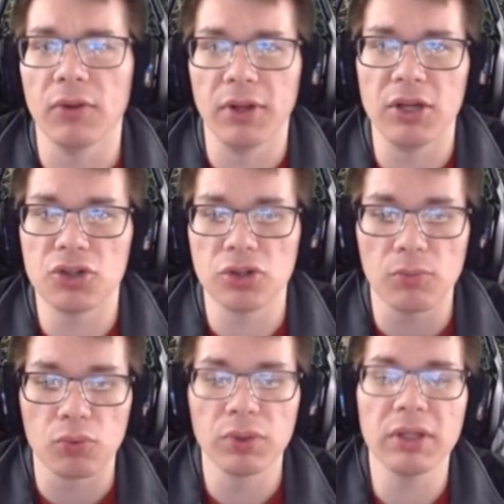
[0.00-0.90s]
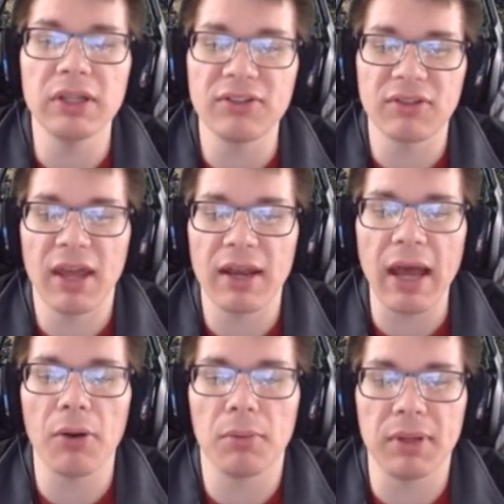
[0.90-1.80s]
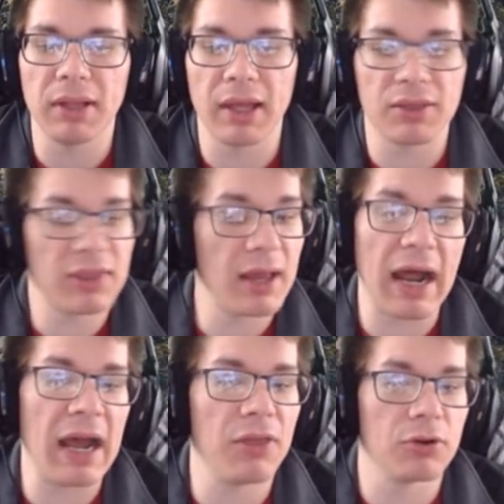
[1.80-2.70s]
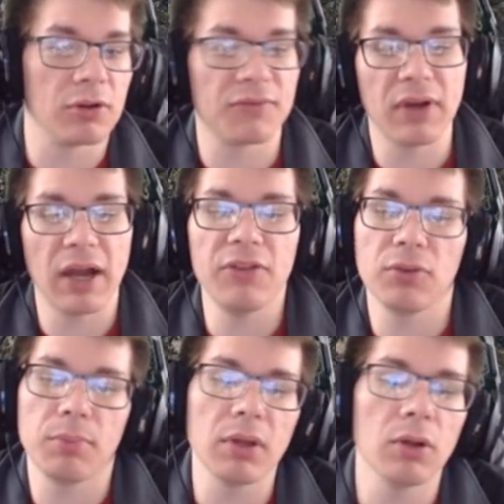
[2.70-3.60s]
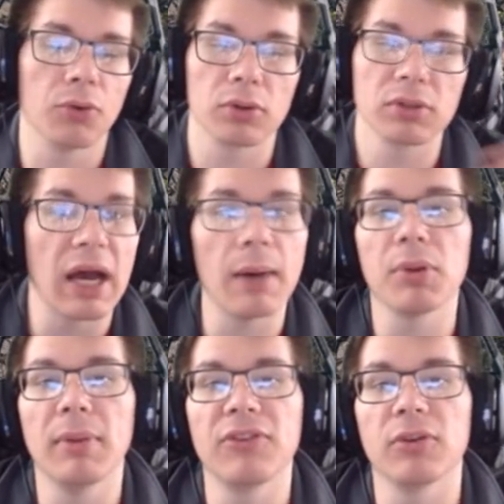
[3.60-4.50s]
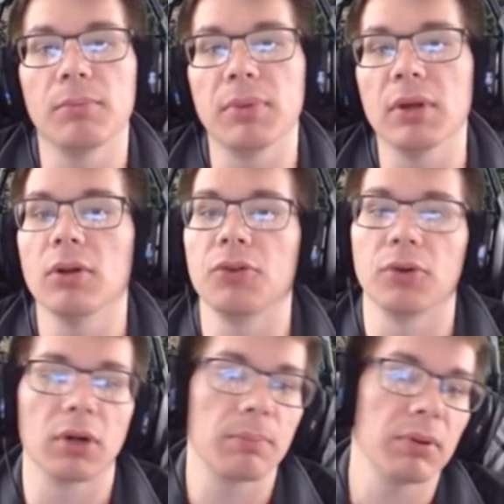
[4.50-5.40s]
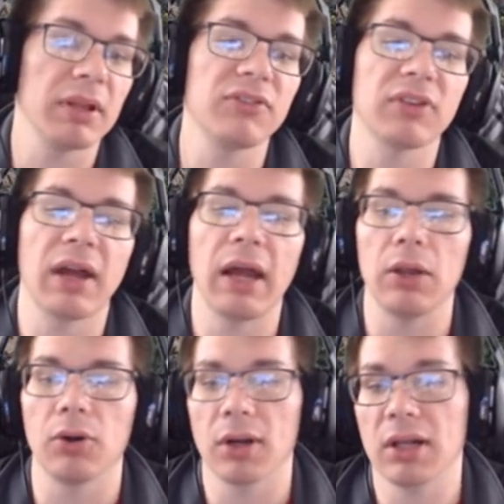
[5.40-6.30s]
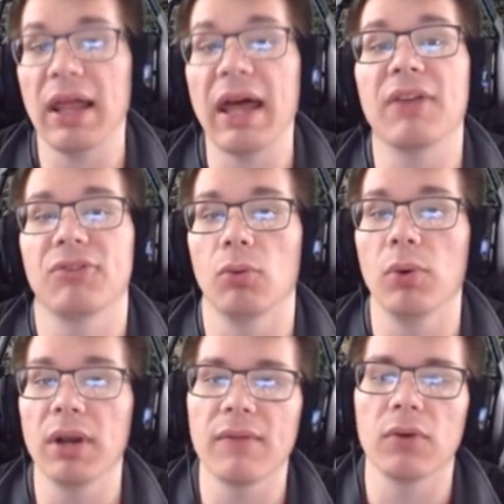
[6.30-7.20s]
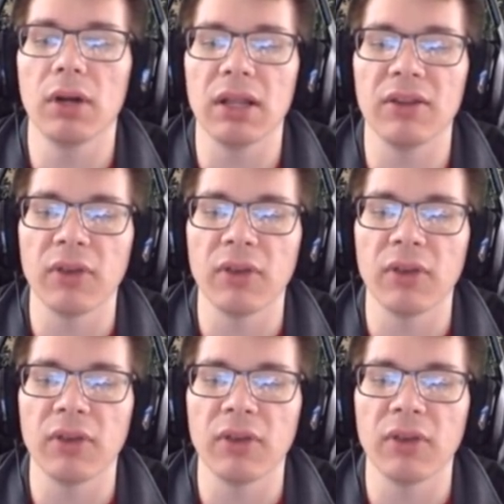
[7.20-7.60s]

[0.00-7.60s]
and it should really stand out and be like, that either defines a build or complements a build or a playstyle or a class or whatever it is.